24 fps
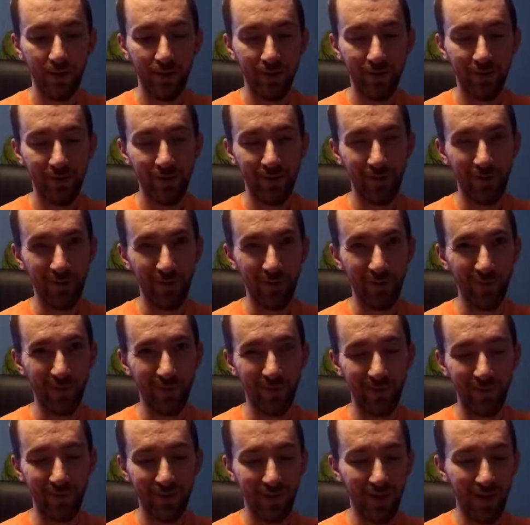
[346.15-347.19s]
So,
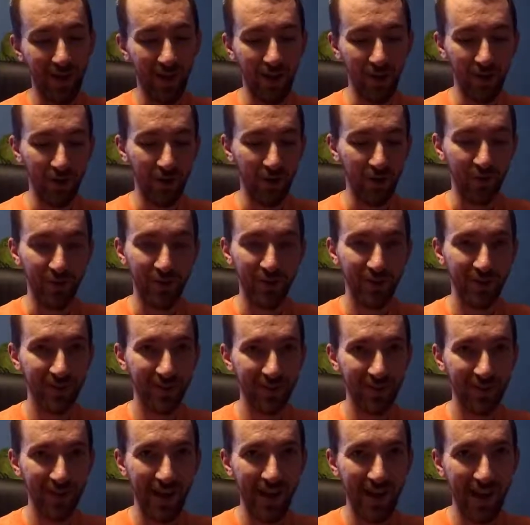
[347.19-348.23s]
I don't know,
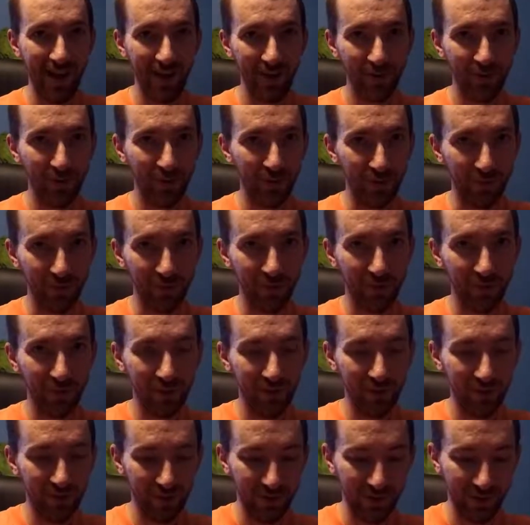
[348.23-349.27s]
just the hassle of
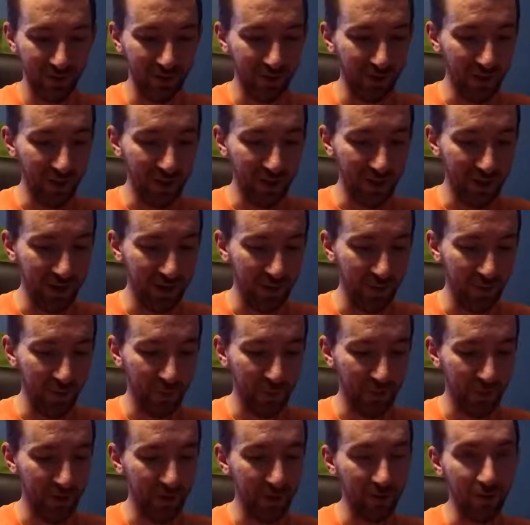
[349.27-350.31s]
cleaning it
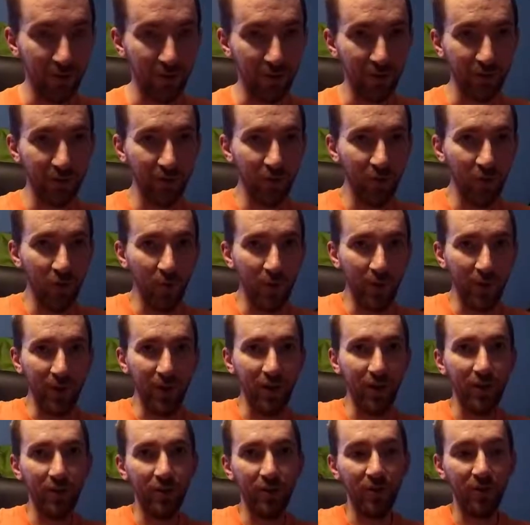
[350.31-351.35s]
when there are so
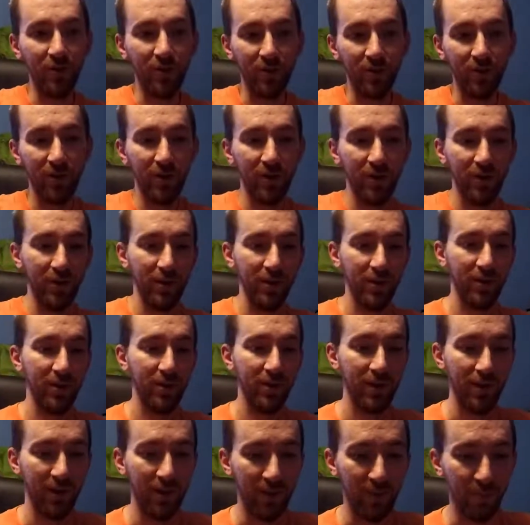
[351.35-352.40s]
many other
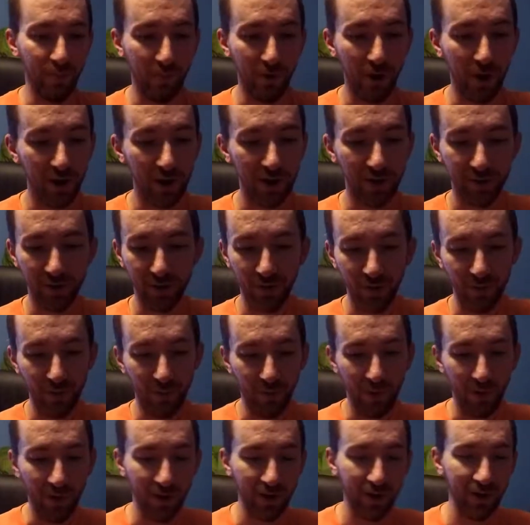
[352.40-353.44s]
products on the
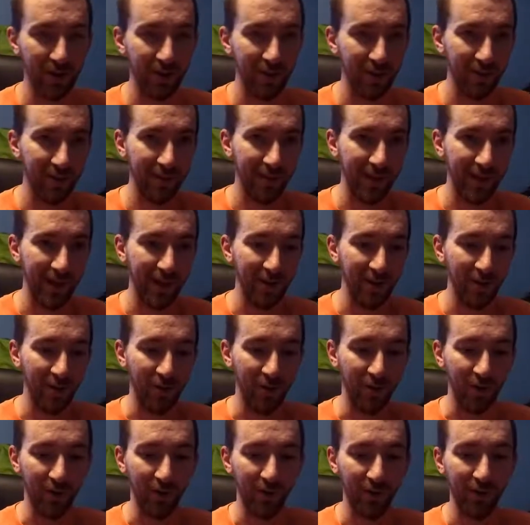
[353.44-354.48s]
market that
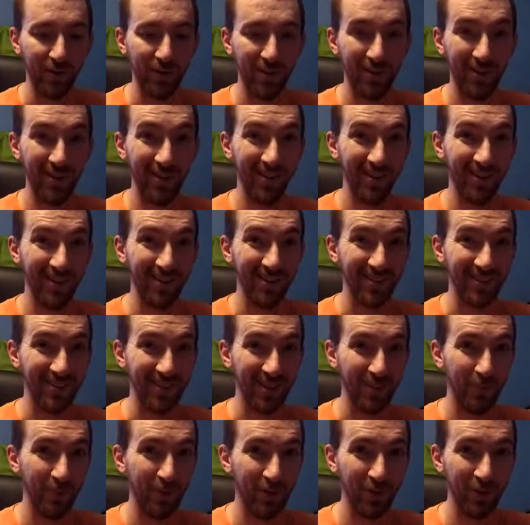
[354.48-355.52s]
are
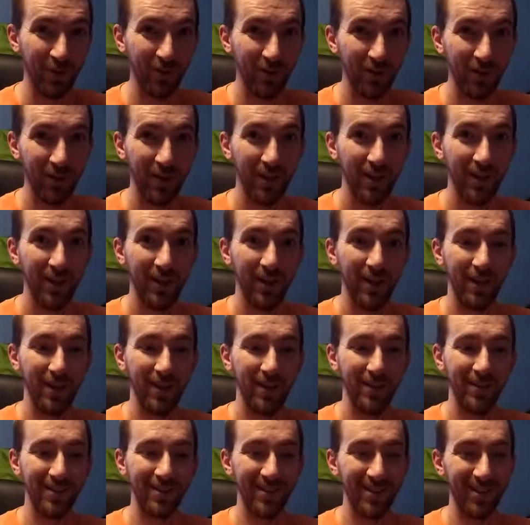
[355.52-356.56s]
similar
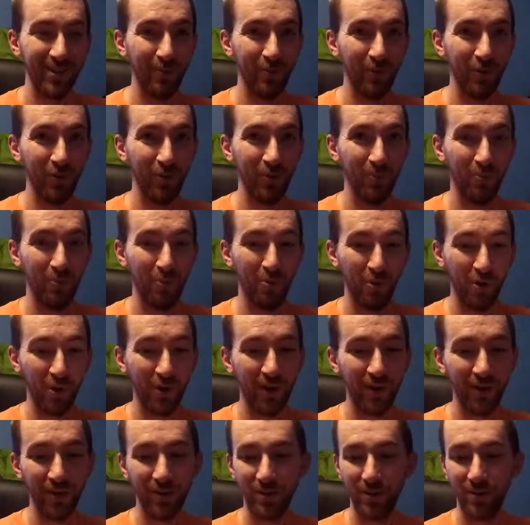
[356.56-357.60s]

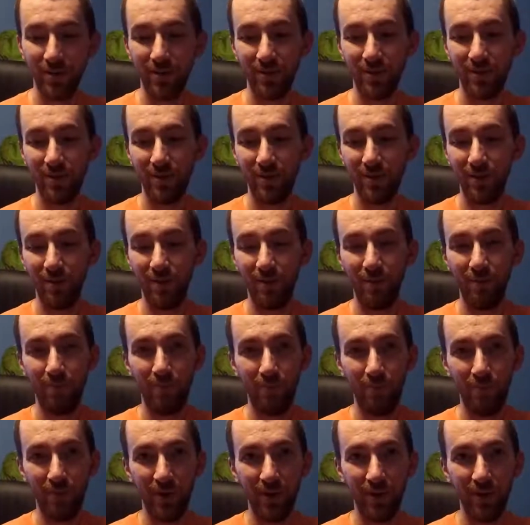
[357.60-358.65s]
priced,
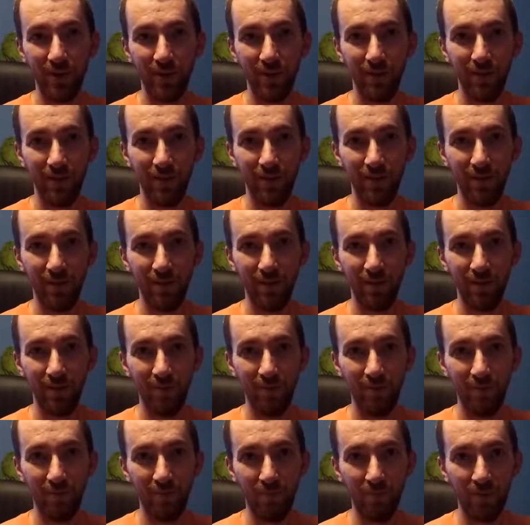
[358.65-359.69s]
but
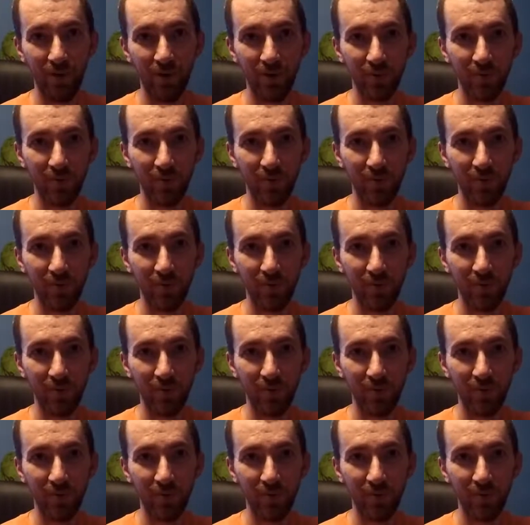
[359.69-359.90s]
much